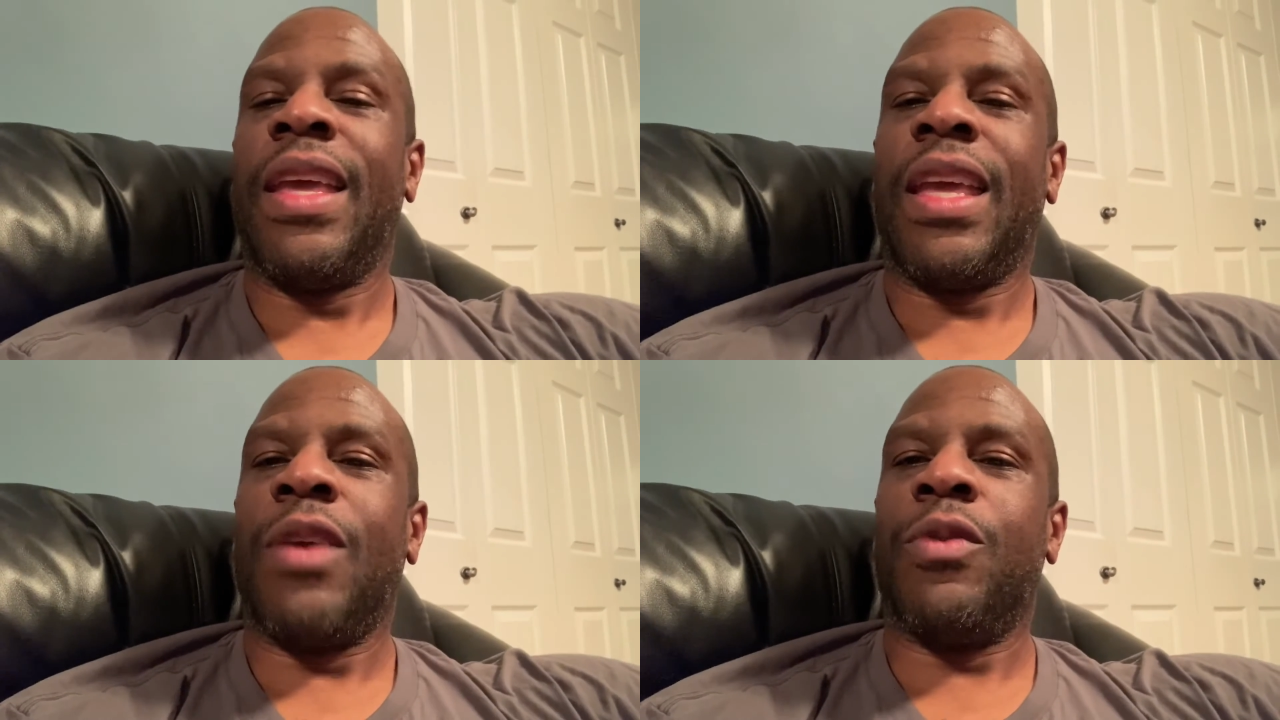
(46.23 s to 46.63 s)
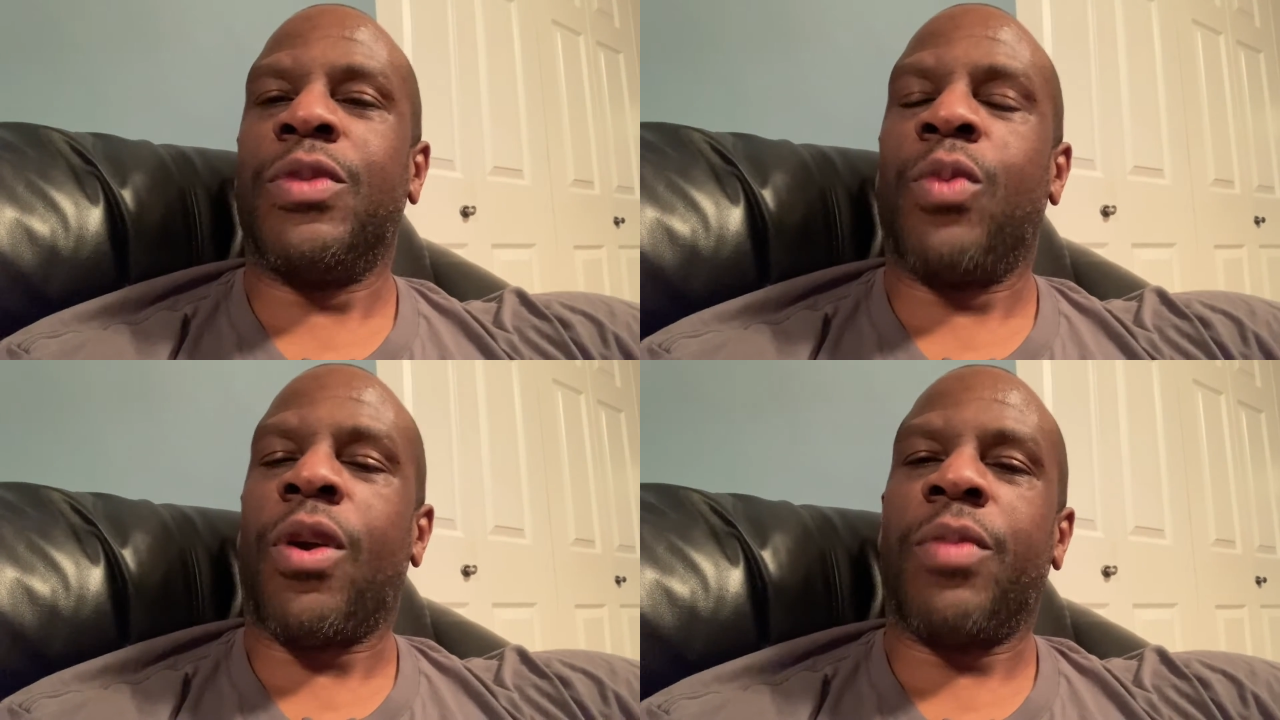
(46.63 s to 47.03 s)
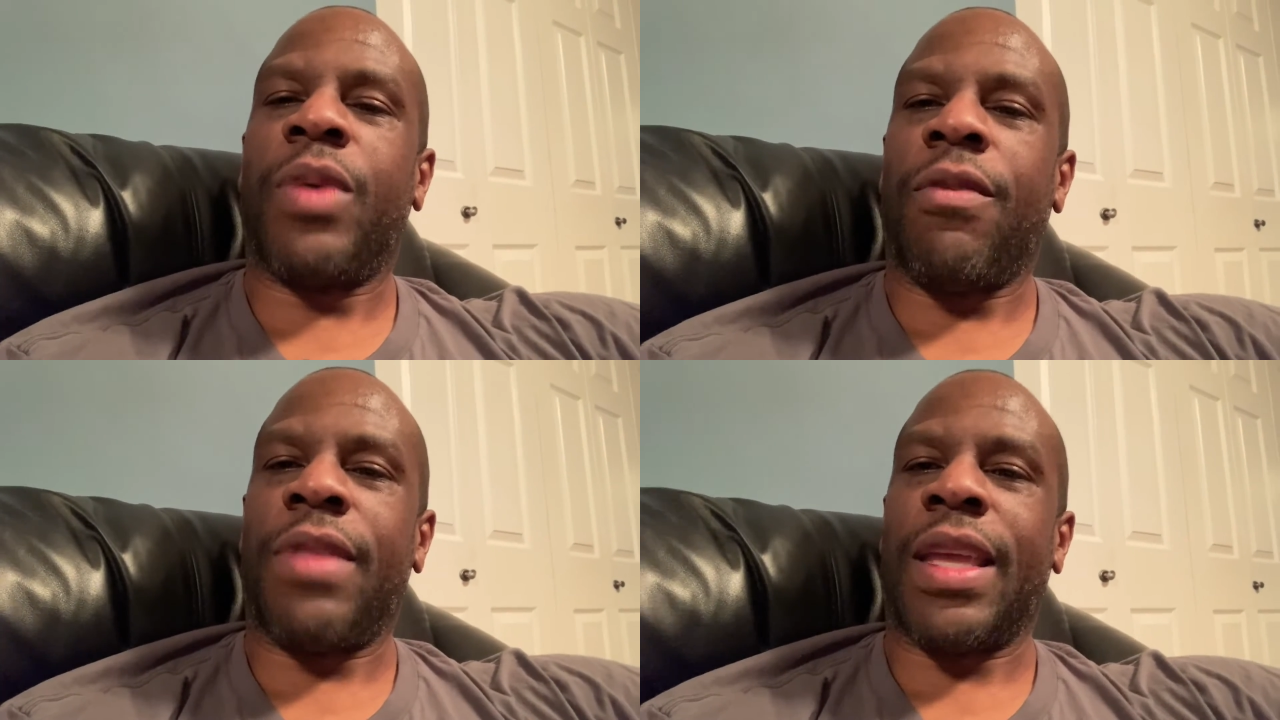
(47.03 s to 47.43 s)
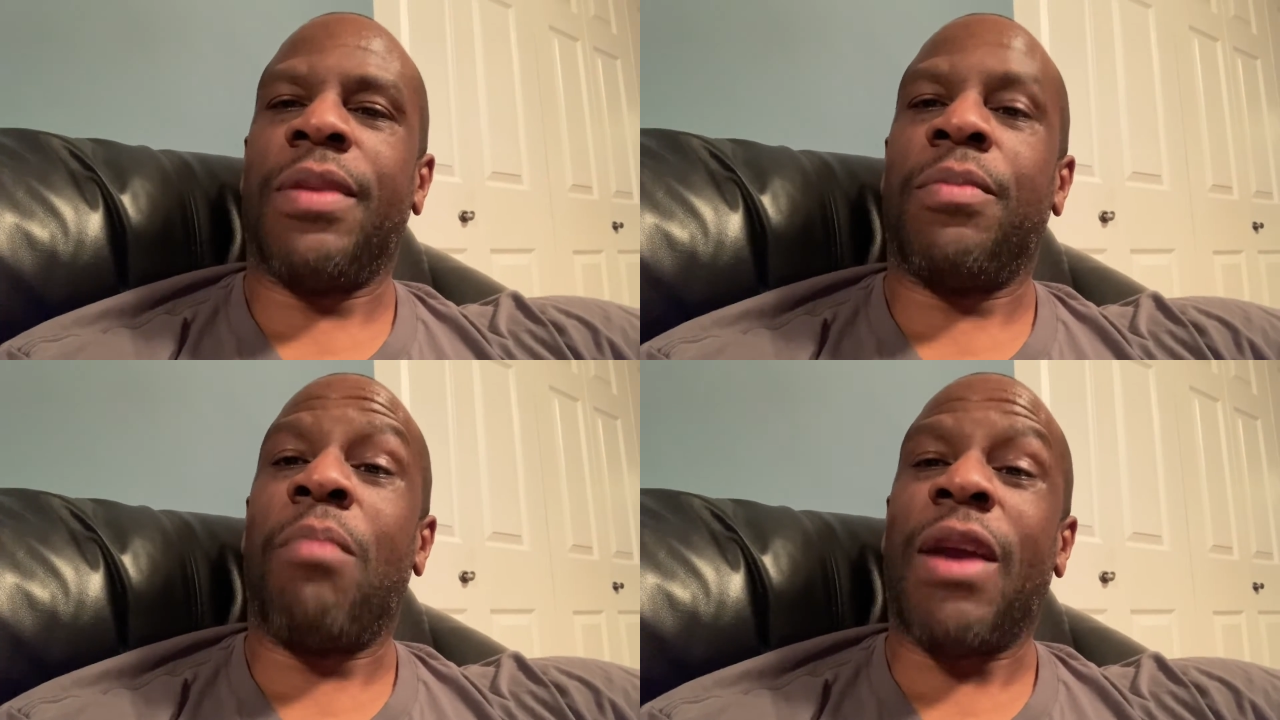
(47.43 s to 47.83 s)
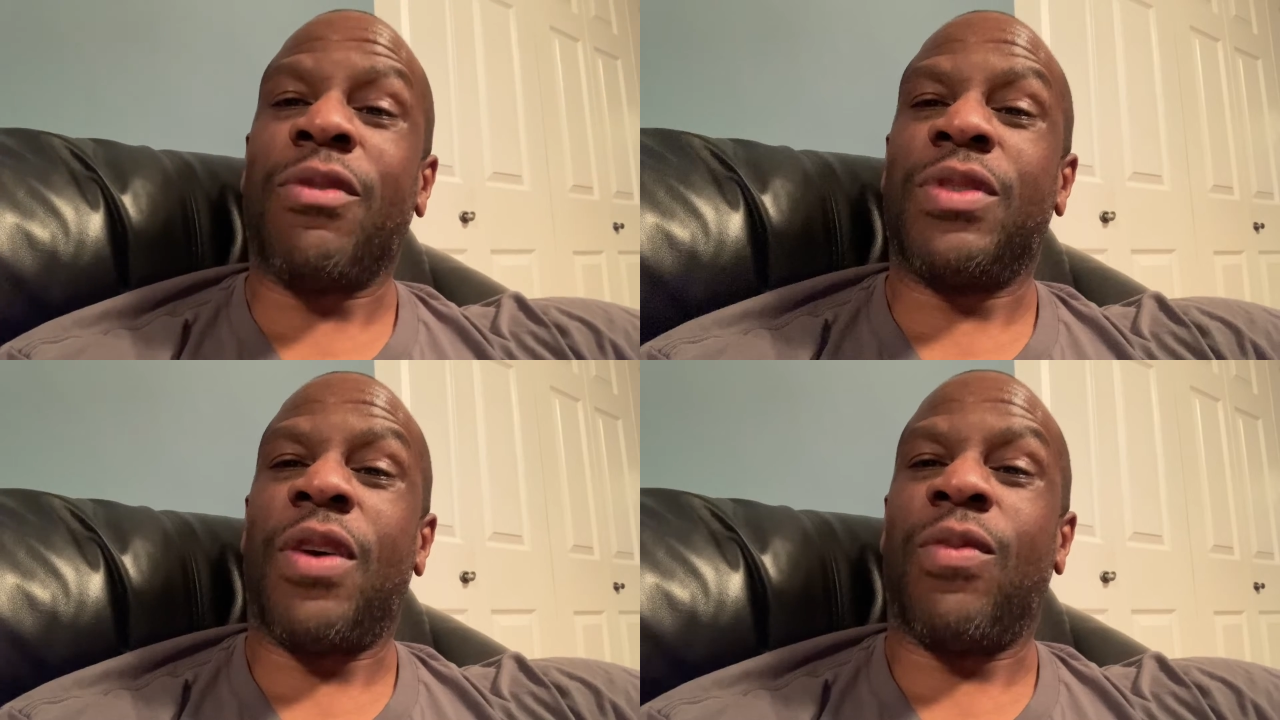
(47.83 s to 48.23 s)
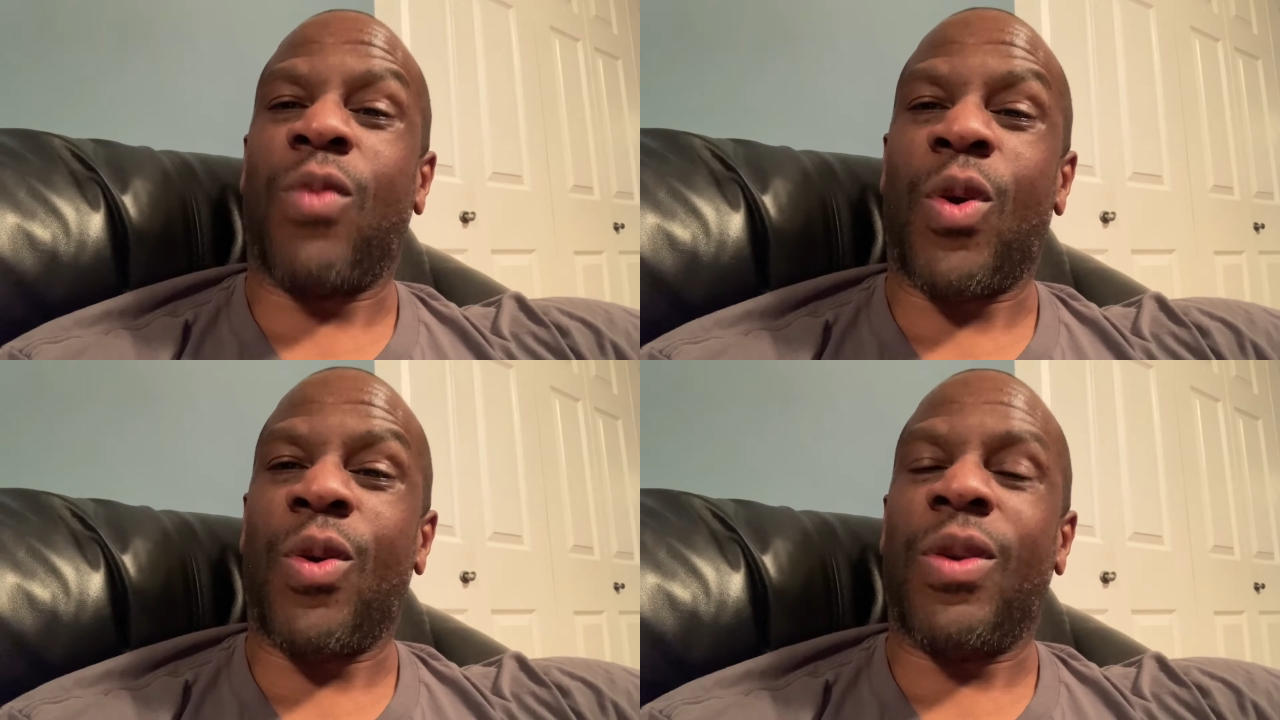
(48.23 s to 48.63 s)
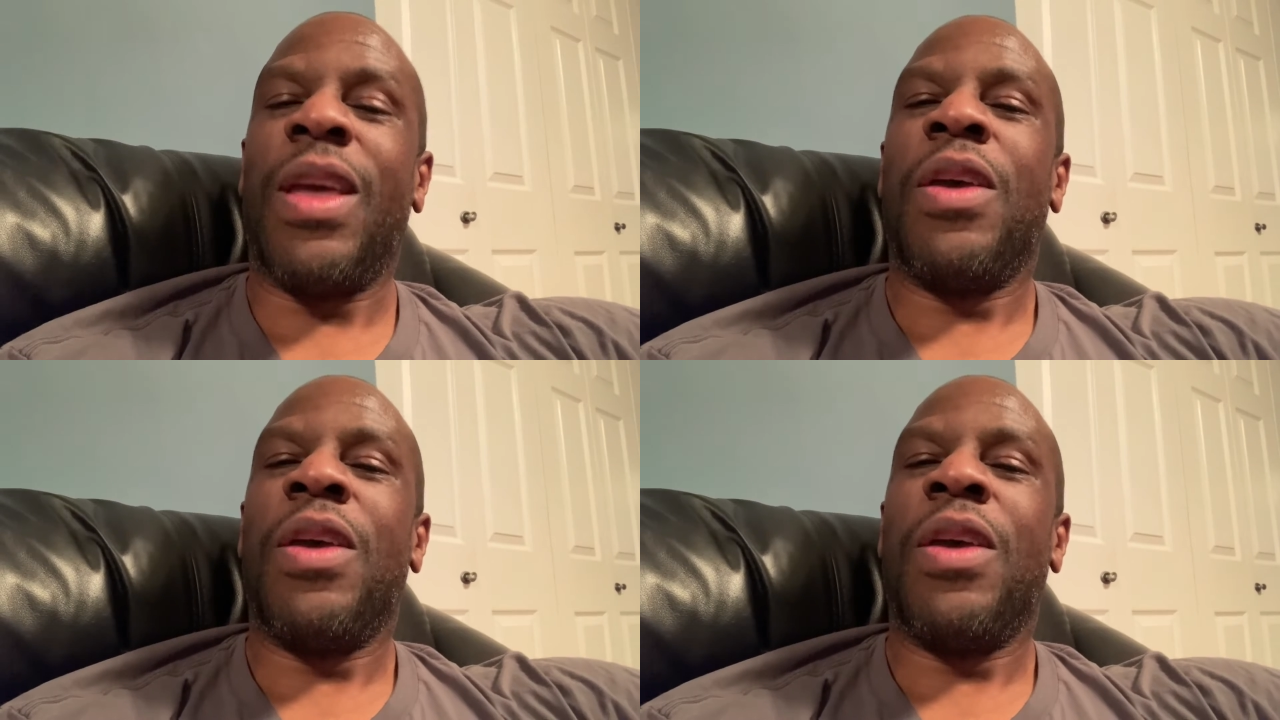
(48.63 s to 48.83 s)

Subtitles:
He was working to put everything in Microsoft Word